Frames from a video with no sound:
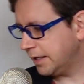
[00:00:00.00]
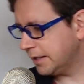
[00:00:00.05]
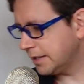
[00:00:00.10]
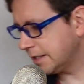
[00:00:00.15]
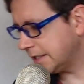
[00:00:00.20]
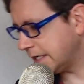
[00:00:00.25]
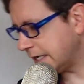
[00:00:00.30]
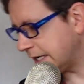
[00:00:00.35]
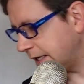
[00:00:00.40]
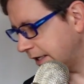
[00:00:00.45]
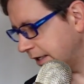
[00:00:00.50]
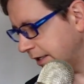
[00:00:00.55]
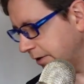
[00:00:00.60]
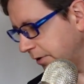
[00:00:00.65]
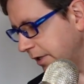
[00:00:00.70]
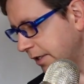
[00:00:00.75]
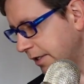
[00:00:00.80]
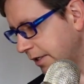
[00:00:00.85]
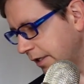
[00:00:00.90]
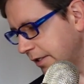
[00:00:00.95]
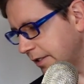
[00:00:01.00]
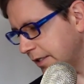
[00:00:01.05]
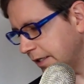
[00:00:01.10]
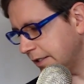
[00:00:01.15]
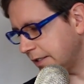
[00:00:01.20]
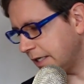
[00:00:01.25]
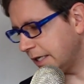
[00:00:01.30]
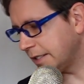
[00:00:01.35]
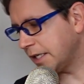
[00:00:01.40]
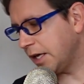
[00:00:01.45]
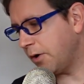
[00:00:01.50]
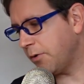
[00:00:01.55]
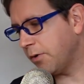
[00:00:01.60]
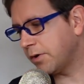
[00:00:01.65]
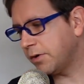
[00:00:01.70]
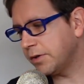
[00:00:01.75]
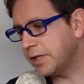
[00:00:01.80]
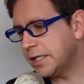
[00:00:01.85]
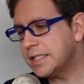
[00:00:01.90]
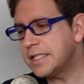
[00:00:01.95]
Let's see. Let's ask the
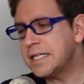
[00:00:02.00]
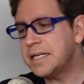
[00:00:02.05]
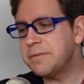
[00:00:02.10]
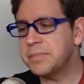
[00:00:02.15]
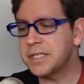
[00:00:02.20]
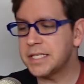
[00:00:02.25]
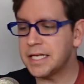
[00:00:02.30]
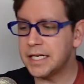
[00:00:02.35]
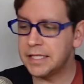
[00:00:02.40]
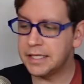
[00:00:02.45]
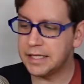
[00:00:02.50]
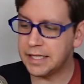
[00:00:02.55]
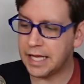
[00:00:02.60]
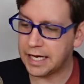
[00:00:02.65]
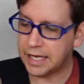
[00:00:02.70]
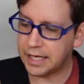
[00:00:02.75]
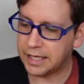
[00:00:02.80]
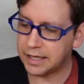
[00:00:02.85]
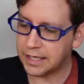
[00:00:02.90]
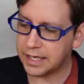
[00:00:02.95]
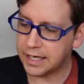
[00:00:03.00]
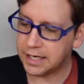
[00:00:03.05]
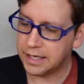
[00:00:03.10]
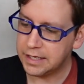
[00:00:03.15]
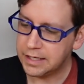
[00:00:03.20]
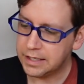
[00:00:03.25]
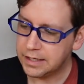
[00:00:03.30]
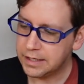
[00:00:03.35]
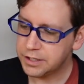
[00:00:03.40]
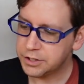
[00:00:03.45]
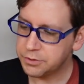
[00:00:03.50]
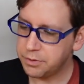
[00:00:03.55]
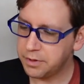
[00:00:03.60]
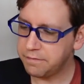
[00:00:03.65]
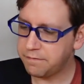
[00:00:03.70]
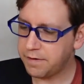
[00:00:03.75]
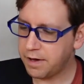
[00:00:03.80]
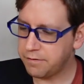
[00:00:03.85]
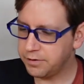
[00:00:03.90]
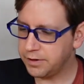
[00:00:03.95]
oracle. That seems unlikely.
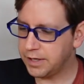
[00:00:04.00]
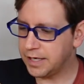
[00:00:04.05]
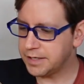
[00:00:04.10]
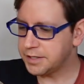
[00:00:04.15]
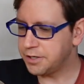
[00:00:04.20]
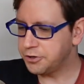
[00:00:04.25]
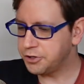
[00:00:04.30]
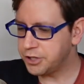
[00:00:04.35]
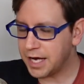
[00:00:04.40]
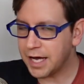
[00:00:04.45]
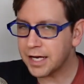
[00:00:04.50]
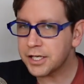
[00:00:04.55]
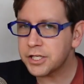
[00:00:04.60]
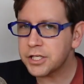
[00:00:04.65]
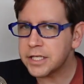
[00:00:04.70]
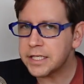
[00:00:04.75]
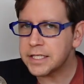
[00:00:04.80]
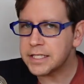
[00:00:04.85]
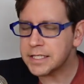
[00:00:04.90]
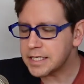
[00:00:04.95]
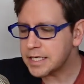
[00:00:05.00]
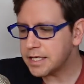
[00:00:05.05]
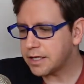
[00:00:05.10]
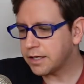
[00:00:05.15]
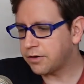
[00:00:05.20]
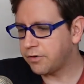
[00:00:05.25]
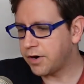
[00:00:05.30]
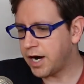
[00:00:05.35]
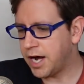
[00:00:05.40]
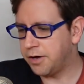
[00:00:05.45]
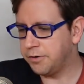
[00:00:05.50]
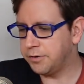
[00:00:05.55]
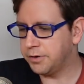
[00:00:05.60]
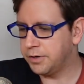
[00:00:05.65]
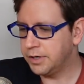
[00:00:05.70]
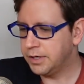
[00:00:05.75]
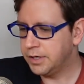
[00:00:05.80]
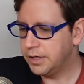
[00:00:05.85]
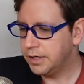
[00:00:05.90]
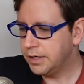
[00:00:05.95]
25 or less. Does she actually see the crown
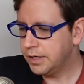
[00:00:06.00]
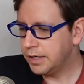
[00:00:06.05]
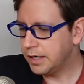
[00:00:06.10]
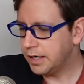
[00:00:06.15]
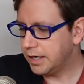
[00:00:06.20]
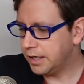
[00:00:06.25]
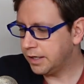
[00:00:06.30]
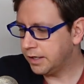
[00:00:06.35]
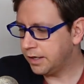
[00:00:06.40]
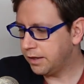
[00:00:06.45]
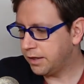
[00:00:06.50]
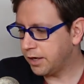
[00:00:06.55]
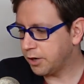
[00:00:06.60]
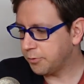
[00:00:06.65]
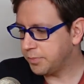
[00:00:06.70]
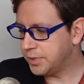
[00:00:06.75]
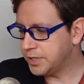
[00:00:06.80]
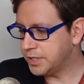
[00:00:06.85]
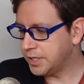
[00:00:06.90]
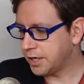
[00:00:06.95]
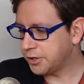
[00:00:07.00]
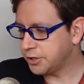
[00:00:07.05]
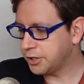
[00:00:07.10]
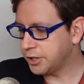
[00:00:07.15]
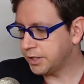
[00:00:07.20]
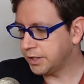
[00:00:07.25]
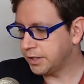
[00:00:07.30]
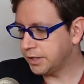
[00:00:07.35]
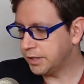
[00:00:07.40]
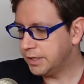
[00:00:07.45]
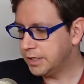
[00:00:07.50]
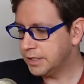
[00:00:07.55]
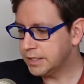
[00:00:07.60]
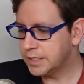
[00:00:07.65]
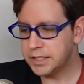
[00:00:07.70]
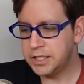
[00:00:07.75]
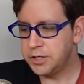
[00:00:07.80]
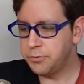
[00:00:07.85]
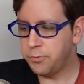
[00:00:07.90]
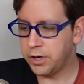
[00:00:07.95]
in their possession?
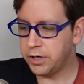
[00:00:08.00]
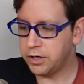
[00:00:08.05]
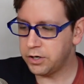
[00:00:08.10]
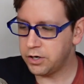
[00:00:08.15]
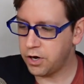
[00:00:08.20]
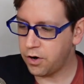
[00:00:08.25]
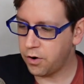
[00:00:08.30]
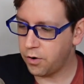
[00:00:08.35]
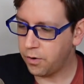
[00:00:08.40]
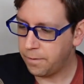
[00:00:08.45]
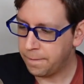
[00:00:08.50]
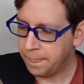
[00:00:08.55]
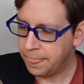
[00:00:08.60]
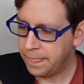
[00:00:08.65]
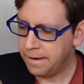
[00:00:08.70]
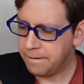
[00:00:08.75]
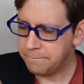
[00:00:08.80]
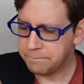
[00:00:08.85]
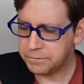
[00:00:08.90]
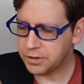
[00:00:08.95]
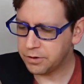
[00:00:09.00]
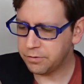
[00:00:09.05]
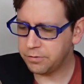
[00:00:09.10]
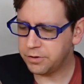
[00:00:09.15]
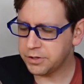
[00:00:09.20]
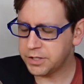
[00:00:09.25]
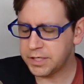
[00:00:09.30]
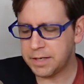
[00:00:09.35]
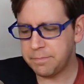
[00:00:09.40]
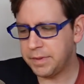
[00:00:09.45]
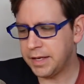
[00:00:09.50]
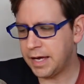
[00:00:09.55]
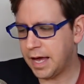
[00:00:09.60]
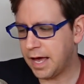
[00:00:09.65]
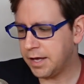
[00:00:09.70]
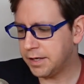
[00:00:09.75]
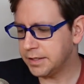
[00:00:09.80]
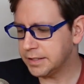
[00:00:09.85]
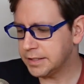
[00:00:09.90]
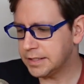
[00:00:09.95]
61. No. So there's something
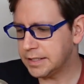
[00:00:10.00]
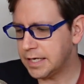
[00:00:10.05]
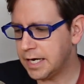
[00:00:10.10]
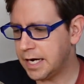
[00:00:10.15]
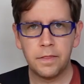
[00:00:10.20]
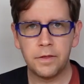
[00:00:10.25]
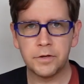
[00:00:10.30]
else.